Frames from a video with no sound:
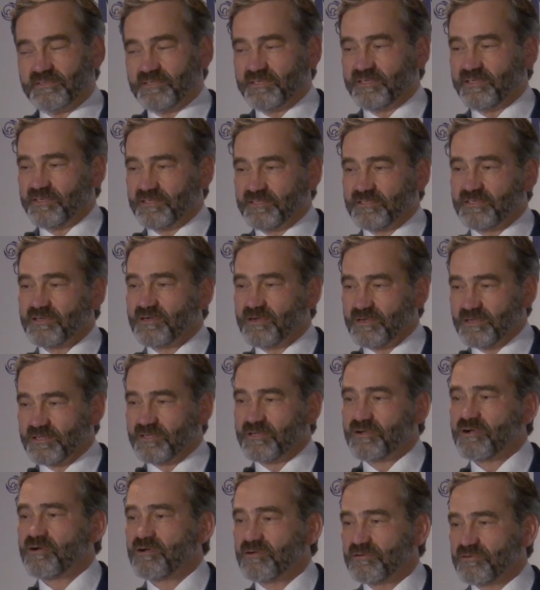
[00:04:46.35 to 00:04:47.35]
again,
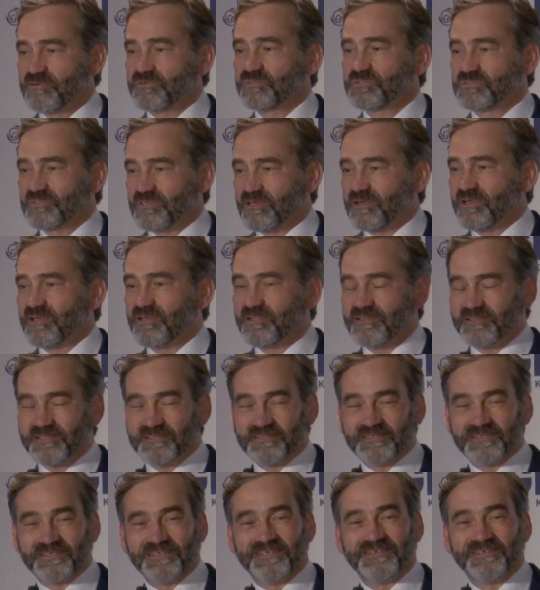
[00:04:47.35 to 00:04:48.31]
Congo-style